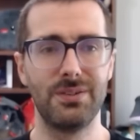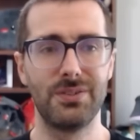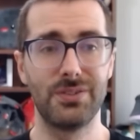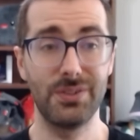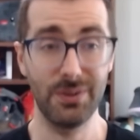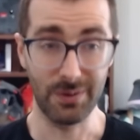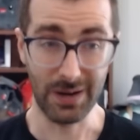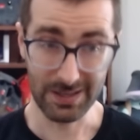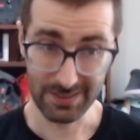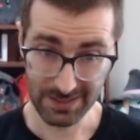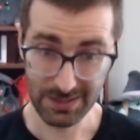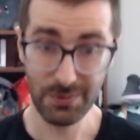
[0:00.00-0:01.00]
So I
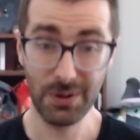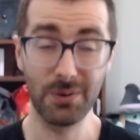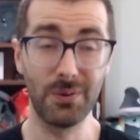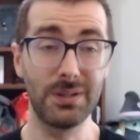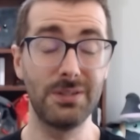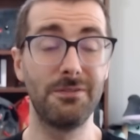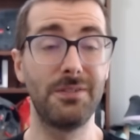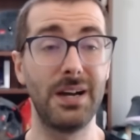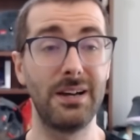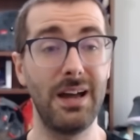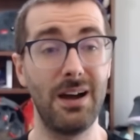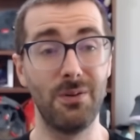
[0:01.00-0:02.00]
think we are going to
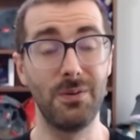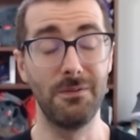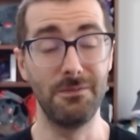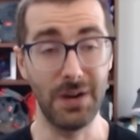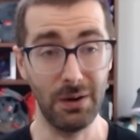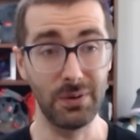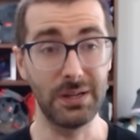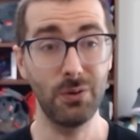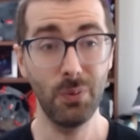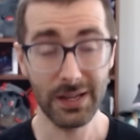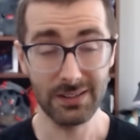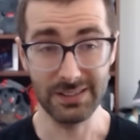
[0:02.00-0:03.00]
find out very
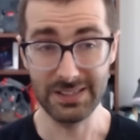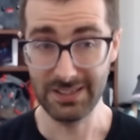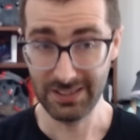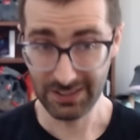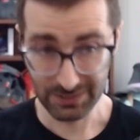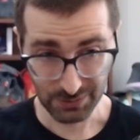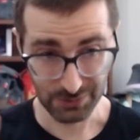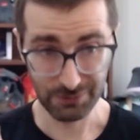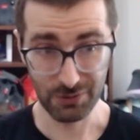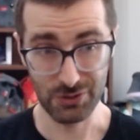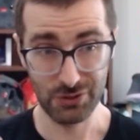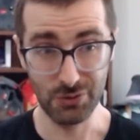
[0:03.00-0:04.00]
quickly in those
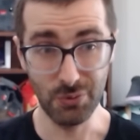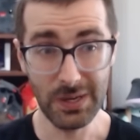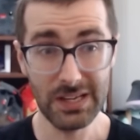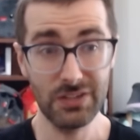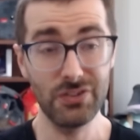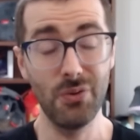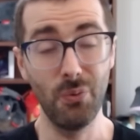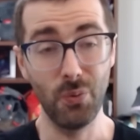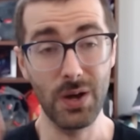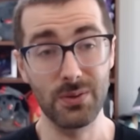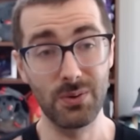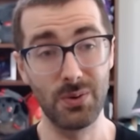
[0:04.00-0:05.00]
first 2 weeks
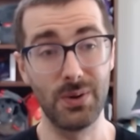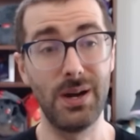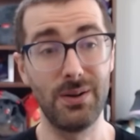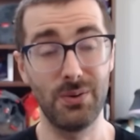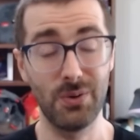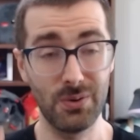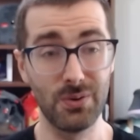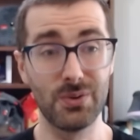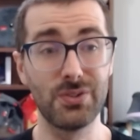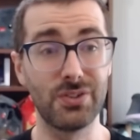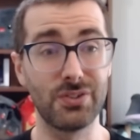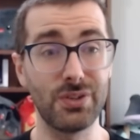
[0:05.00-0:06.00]
whether or not
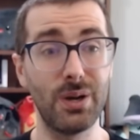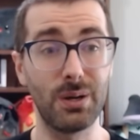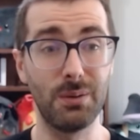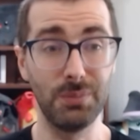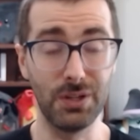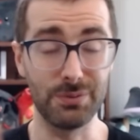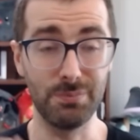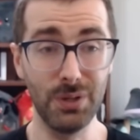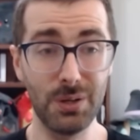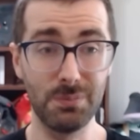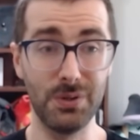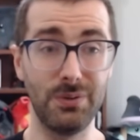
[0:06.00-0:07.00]
Urza's Saga plus
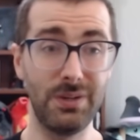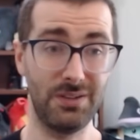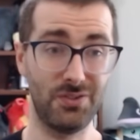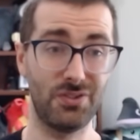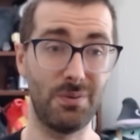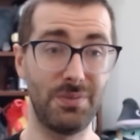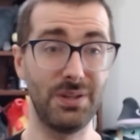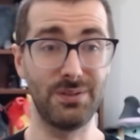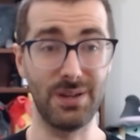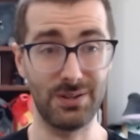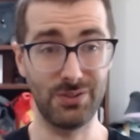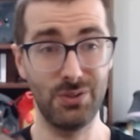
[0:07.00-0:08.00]
Blood Moon is something
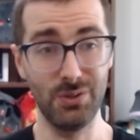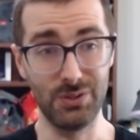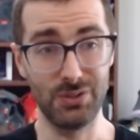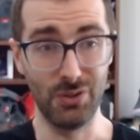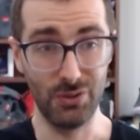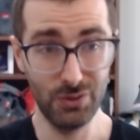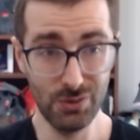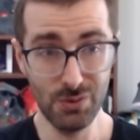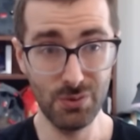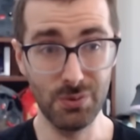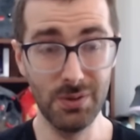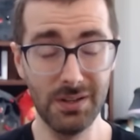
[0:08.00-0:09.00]
that is good to
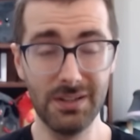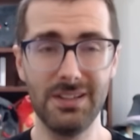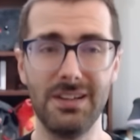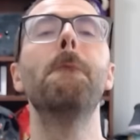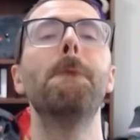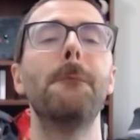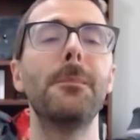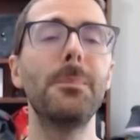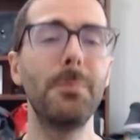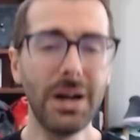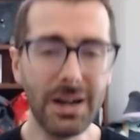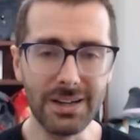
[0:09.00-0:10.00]
do.
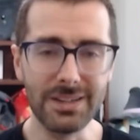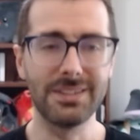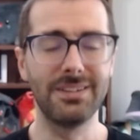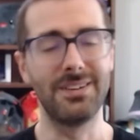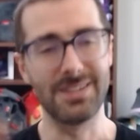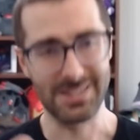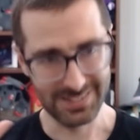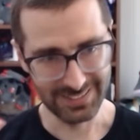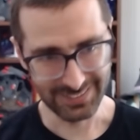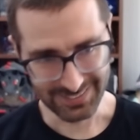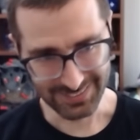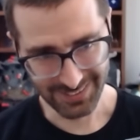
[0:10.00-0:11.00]
But on a
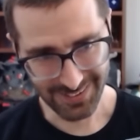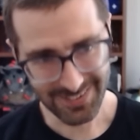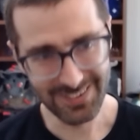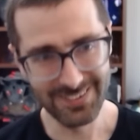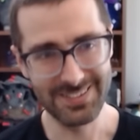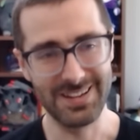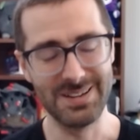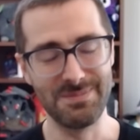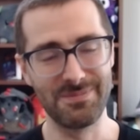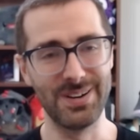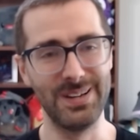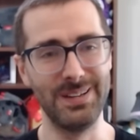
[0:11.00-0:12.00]
slightly longer time
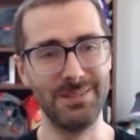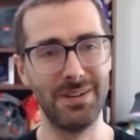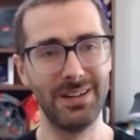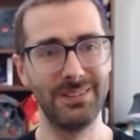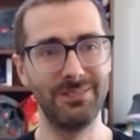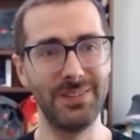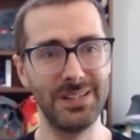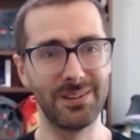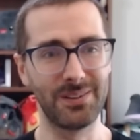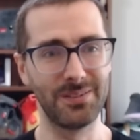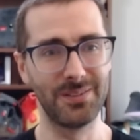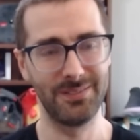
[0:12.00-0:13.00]
frame, we
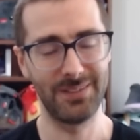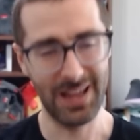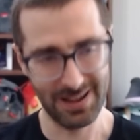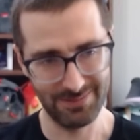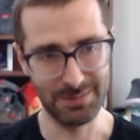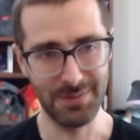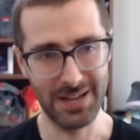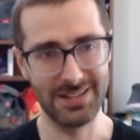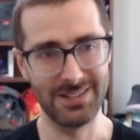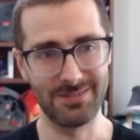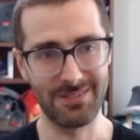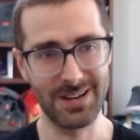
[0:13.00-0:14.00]
are having
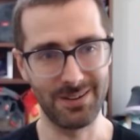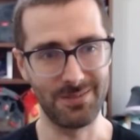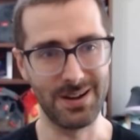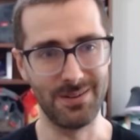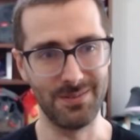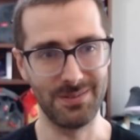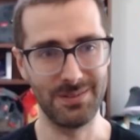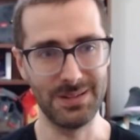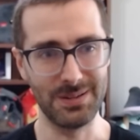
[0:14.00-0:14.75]
bans right around the